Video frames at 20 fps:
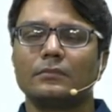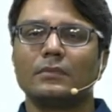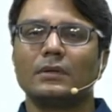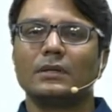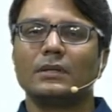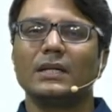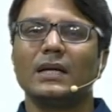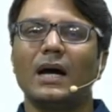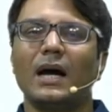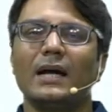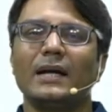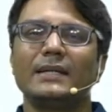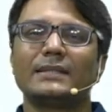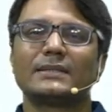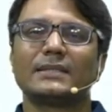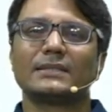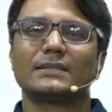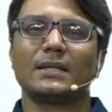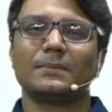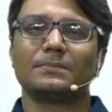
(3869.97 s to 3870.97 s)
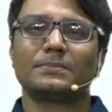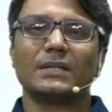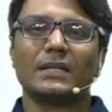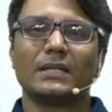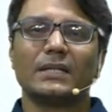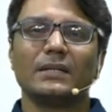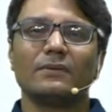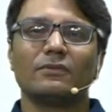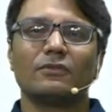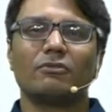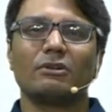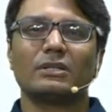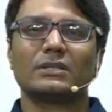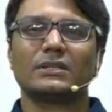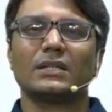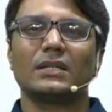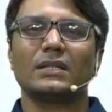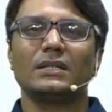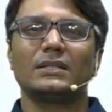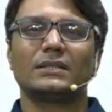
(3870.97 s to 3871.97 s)
Yeah, it's a subjective
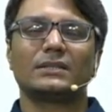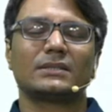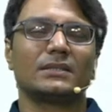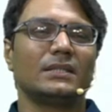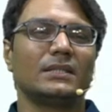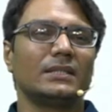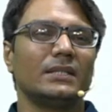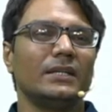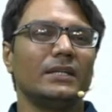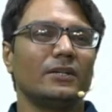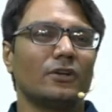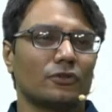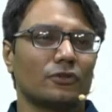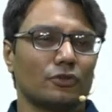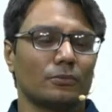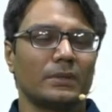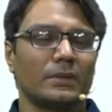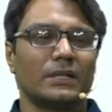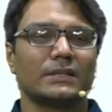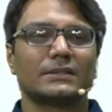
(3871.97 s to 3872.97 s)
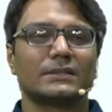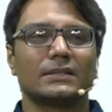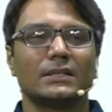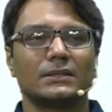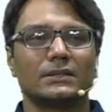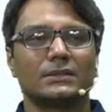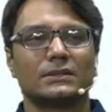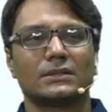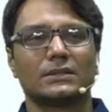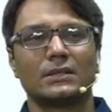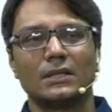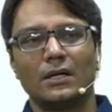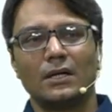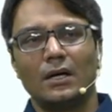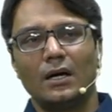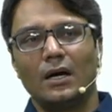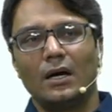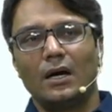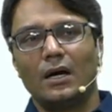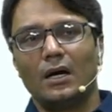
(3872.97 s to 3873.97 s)
question. It need not to be discussed.
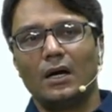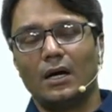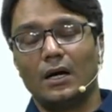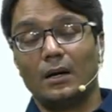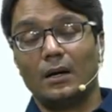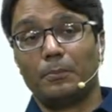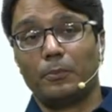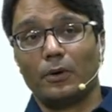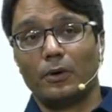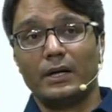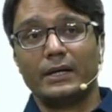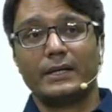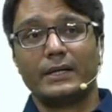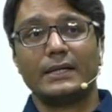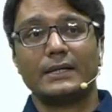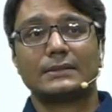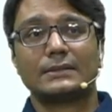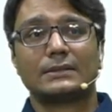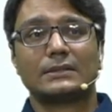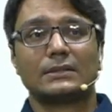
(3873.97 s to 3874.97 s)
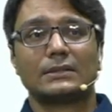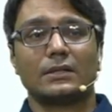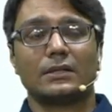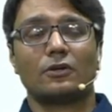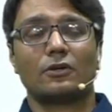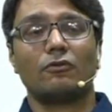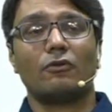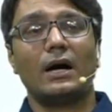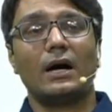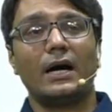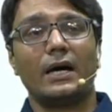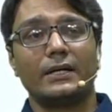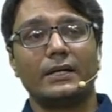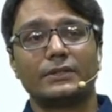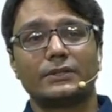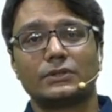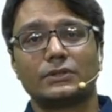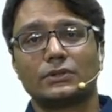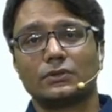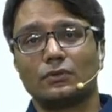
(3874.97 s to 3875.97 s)
Politics require
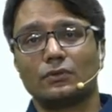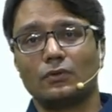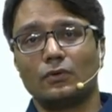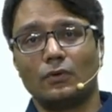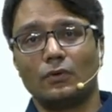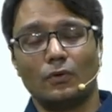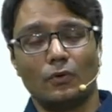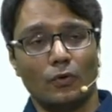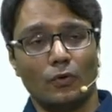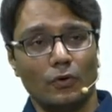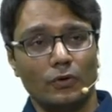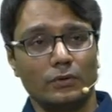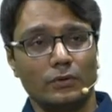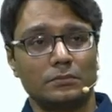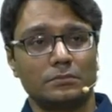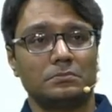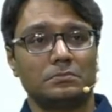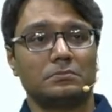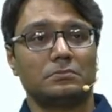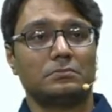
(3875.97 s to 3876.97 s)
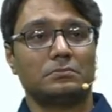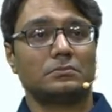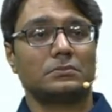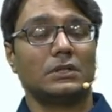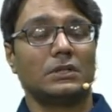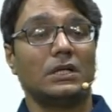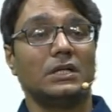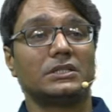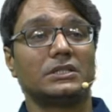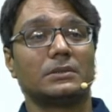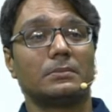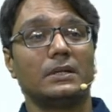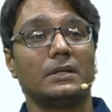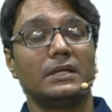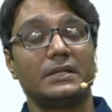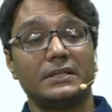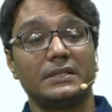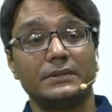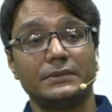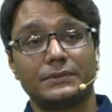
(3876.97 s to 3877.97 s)
its own
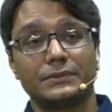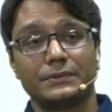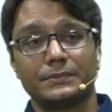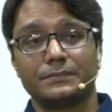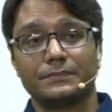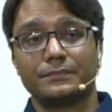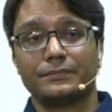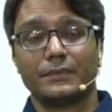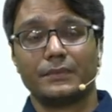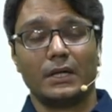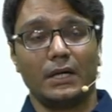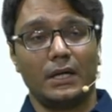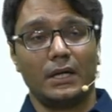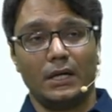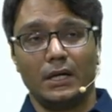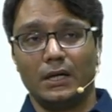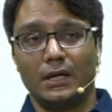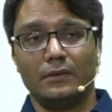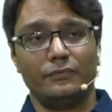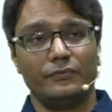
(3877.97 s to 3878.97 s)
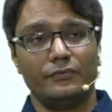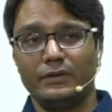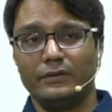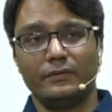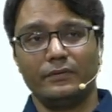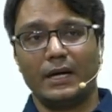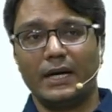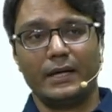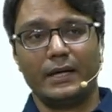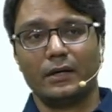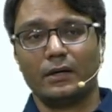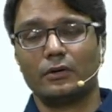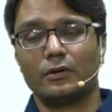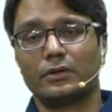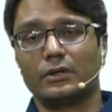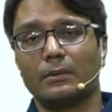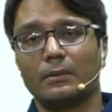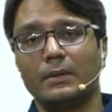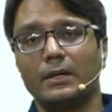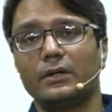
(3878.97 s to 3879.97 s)
eligibilities. I
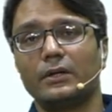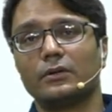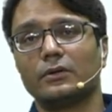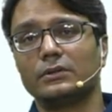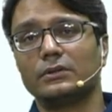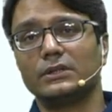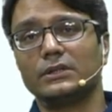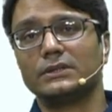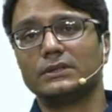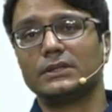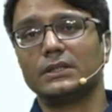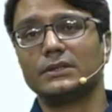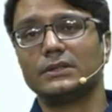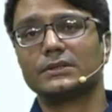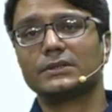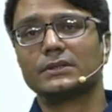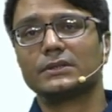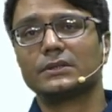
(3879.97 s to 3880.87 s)
cannot comment on these things.